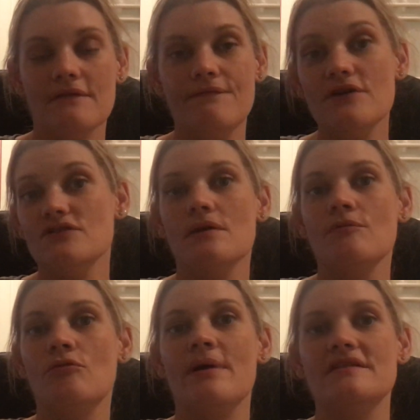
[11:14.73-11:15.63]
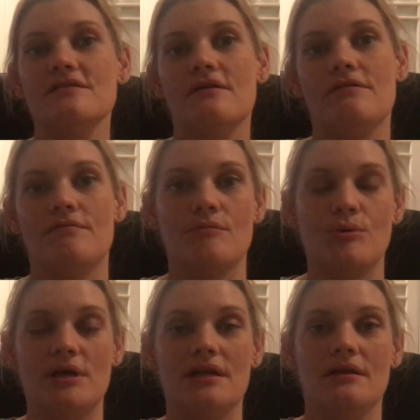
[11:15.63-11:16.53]
The first time we were about to go
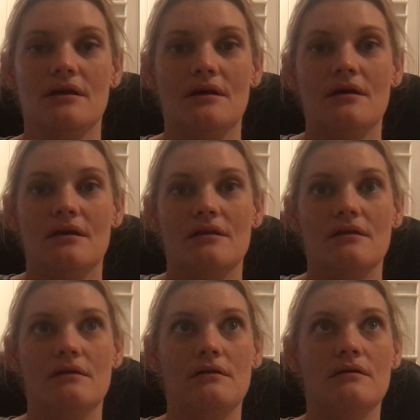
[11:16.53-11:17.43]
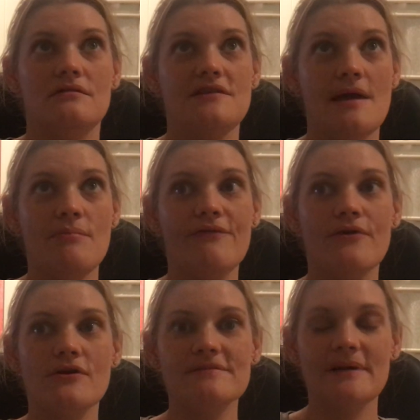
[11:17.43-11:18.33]
through it, the day
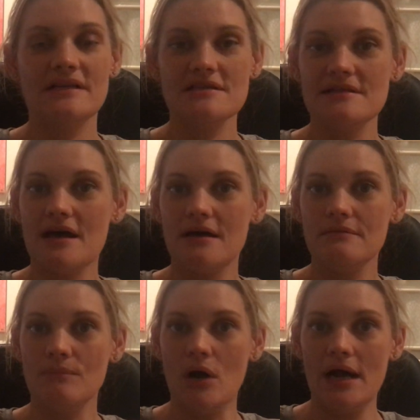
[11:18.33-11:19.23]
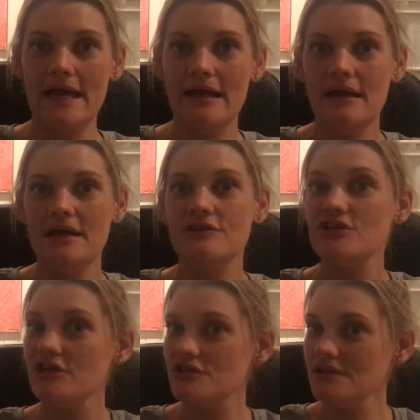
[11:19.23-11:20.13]
before I was meant to start my
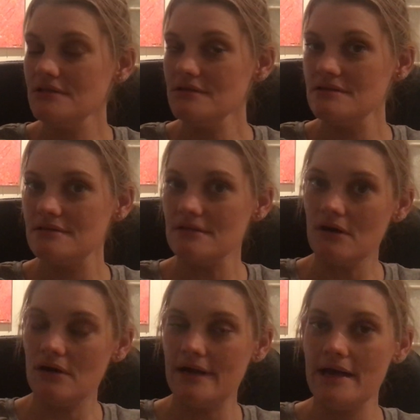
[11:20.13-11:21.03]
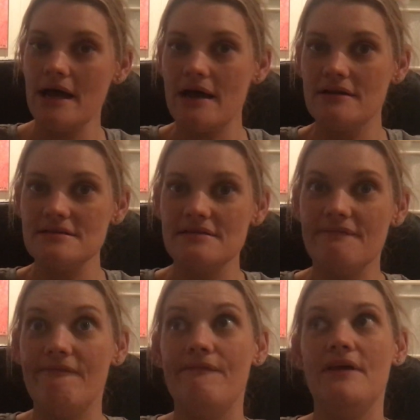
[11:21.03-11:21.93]
injections, I had a
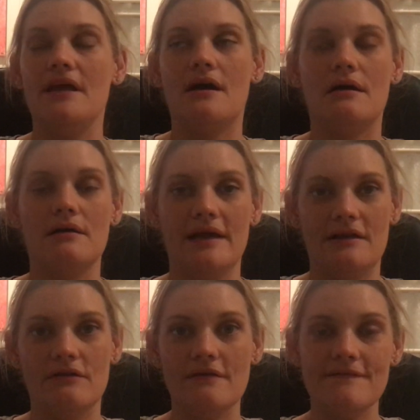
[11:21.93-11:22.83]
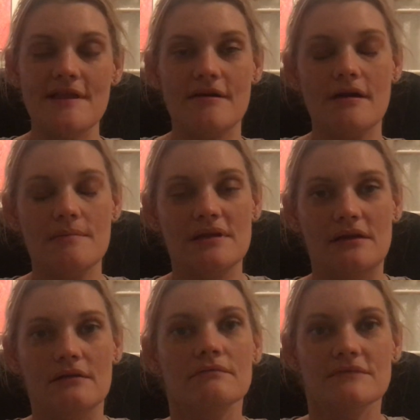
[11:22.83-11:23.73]
severe endo flare-up
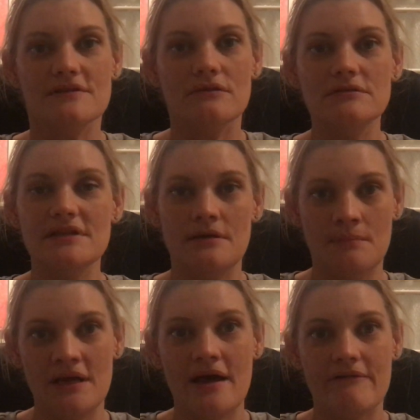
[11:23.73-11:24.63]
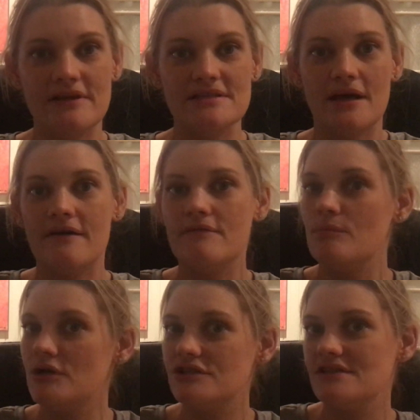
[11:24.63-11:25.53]
that resulted in me having to have
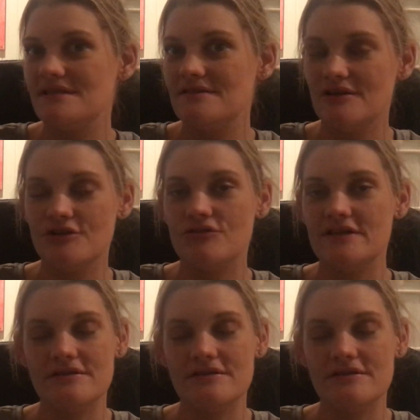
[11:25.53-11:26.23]
emergency surgery.